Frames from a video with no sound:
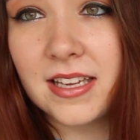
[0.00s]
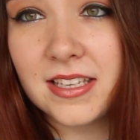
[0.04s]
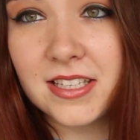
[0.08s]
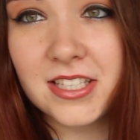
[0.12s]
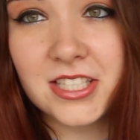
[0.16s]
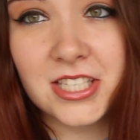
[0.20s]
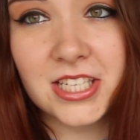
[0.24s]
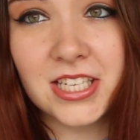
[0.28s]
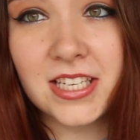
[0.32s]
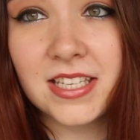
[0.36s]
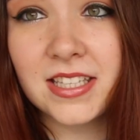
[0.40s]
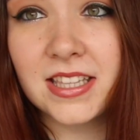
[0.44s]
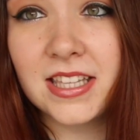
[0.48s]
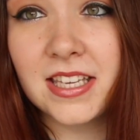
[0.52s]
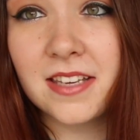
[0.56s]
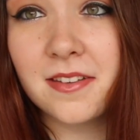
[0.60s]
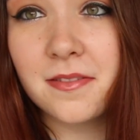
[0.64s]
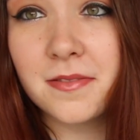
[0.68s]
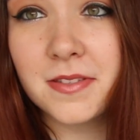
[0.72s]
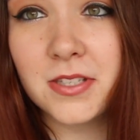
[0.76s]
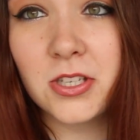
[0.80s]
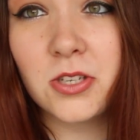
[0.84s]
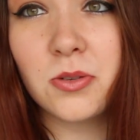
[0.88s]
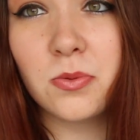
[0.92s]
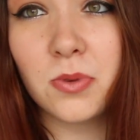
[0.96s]
She
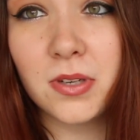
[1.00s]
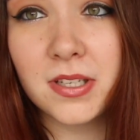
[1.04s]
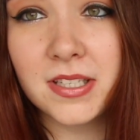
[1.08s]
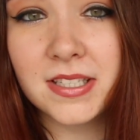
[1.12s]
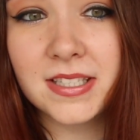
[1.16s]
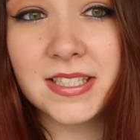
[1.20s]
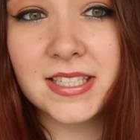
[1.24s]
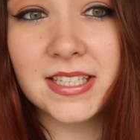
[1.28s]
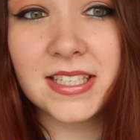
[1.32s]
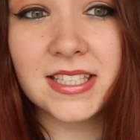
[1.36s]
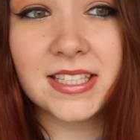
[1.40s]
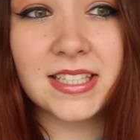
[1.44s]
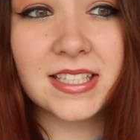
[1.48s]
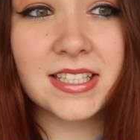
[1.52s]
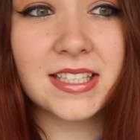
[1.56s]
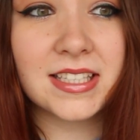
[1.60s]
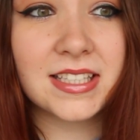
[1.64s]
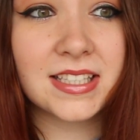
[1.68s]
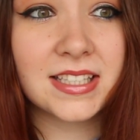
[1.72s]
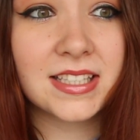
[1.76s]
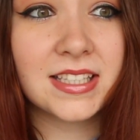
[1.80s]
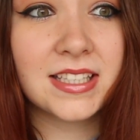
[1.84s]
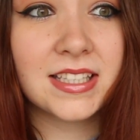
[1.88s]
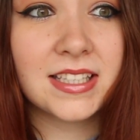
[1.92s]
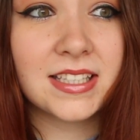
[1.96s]
leaves you wanting
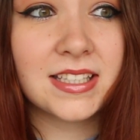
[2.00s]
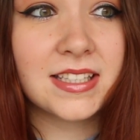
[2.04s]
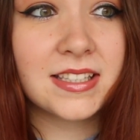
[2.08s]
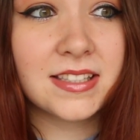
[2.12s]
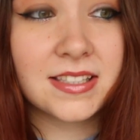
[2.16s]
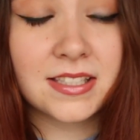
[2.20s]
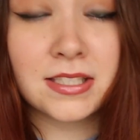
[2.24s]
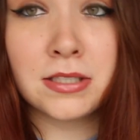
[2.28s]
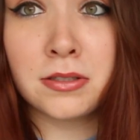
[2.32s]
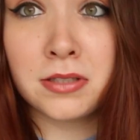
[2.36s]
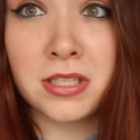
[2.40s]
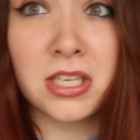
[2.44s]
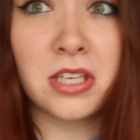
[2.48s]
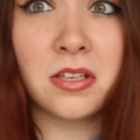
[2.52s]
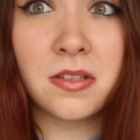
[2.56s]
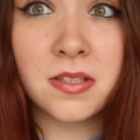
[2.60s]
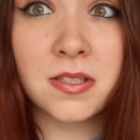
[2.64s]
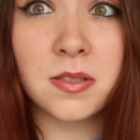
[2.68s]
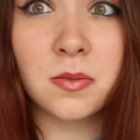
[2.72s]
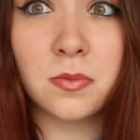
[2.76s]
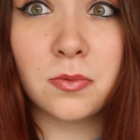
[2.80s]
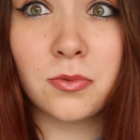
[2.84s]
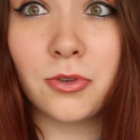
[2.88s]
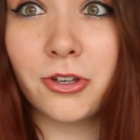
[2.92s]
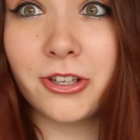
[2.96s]
to kill
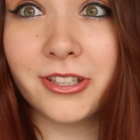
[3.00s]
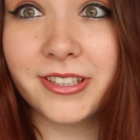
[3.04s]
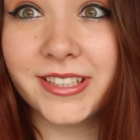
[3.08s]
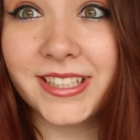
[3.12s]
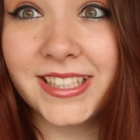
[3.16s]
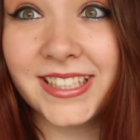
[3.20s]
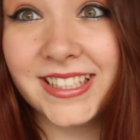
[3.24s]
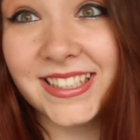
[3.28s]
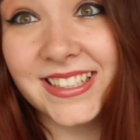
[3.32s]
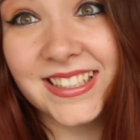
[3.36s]
someone.